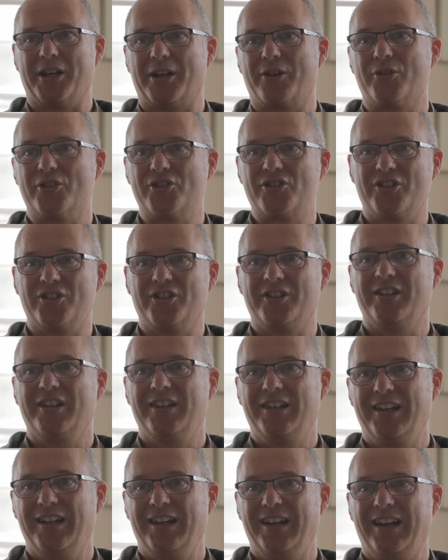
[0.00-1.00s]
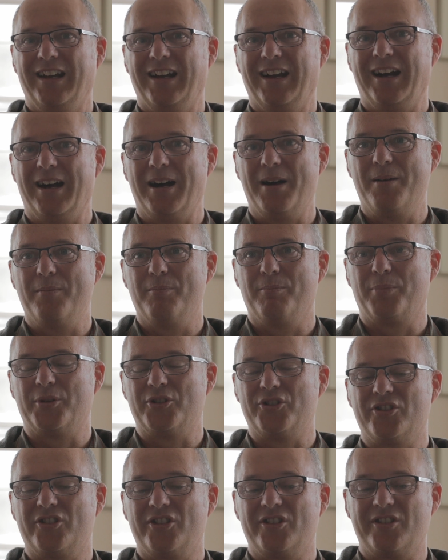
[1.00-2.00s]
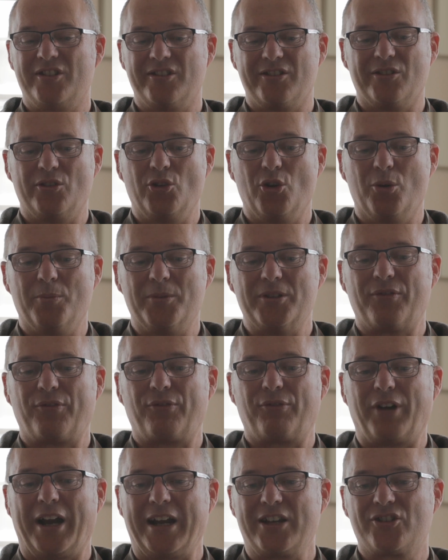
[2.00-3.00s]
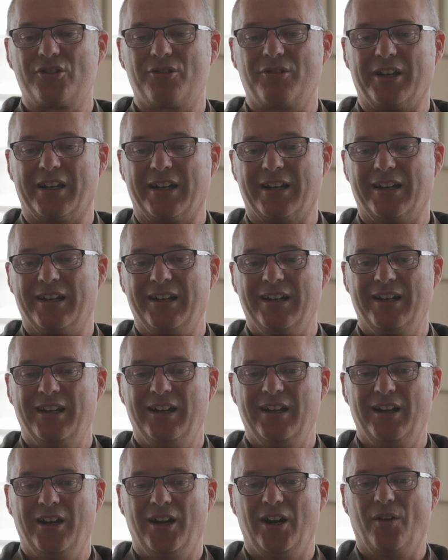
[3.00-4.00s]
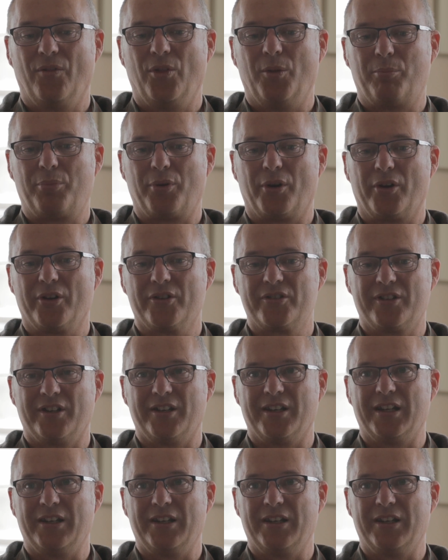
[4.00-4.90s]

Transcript: a Christian produces this enormous fracturing of the Protestant